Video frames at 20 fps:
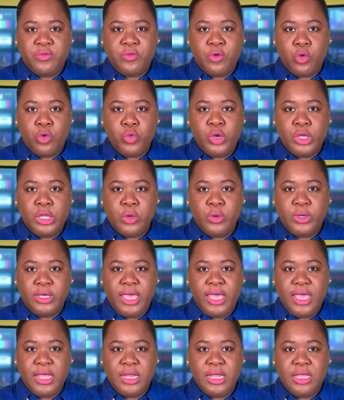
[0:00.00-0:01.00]
for
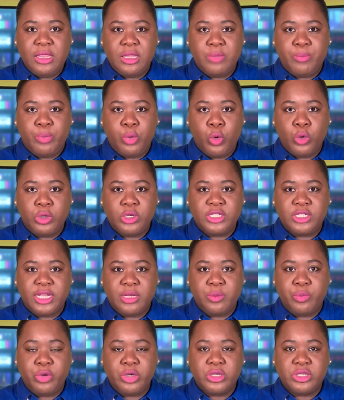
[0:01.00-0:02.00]
relocating the boarders
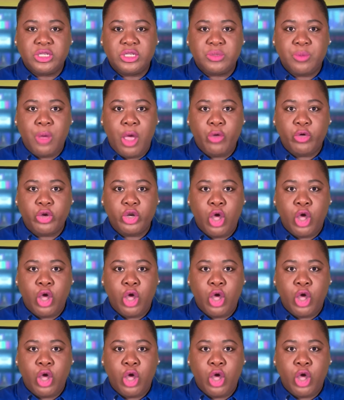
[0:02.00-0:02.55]
at Princess Margaret